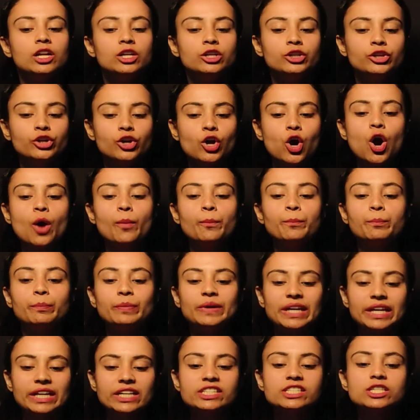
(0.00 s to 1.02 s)
Draw
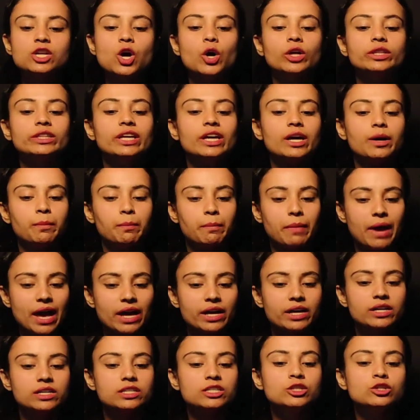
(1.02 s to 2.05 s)
beads on the
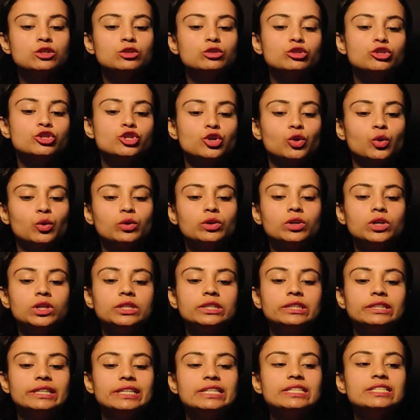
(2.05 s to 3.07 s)
abacus to show
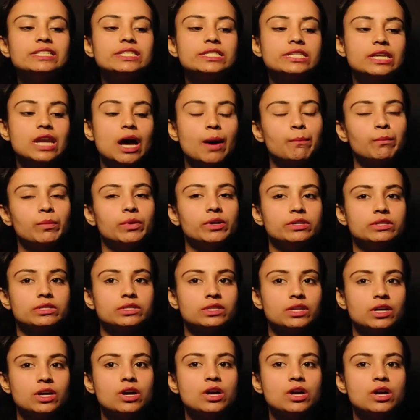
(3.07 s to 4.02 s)
these numbers.